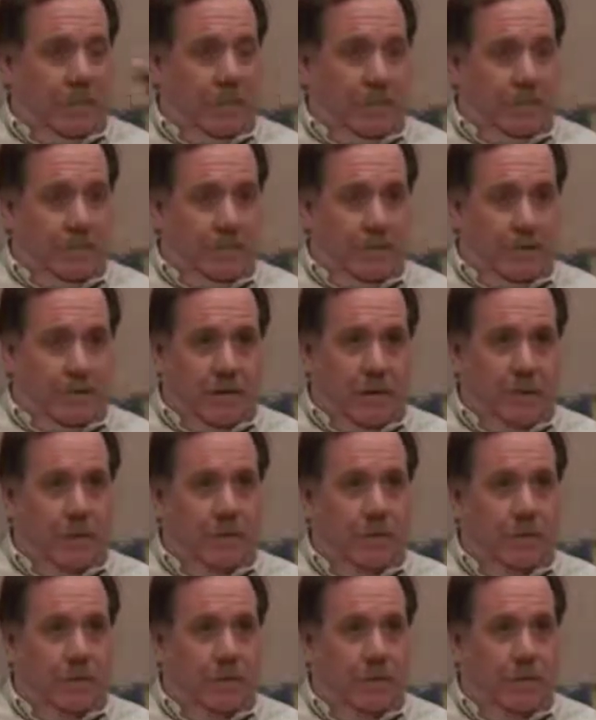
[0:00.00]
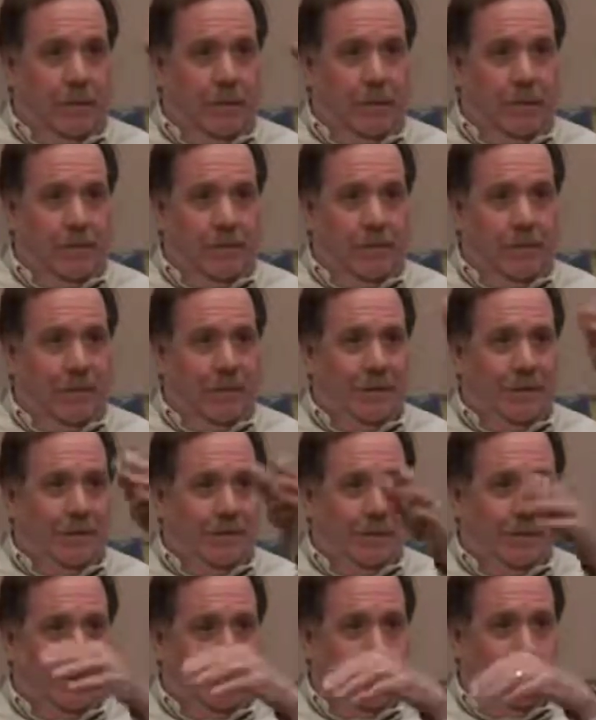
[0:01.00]
It just goes on and on and
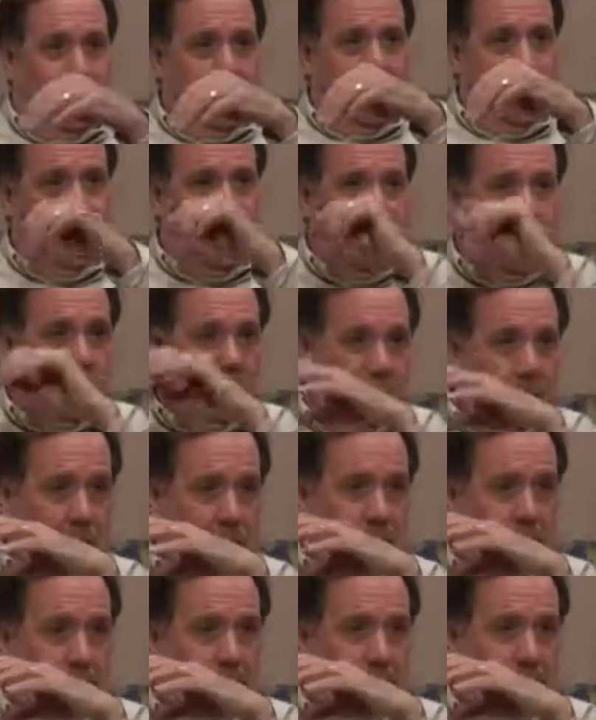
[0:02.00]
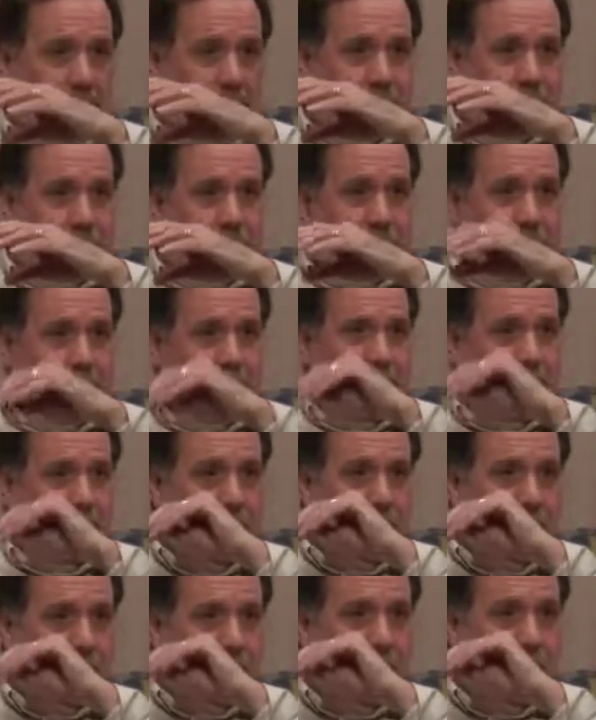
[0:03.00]
on until they release you. So we never
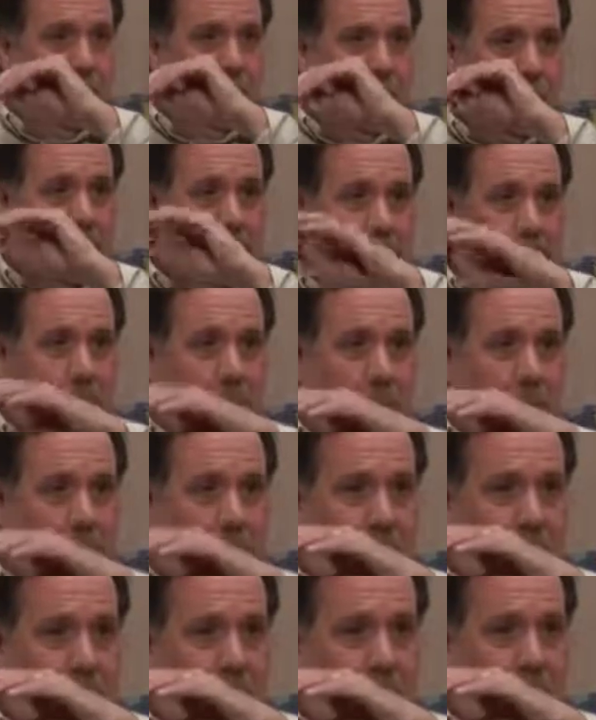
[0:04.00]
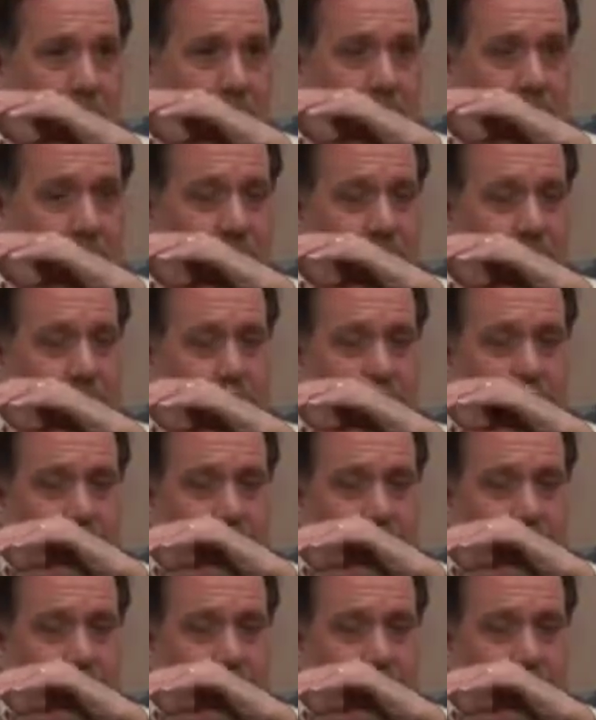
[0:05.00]
knew when we would be released. Mm -hmm.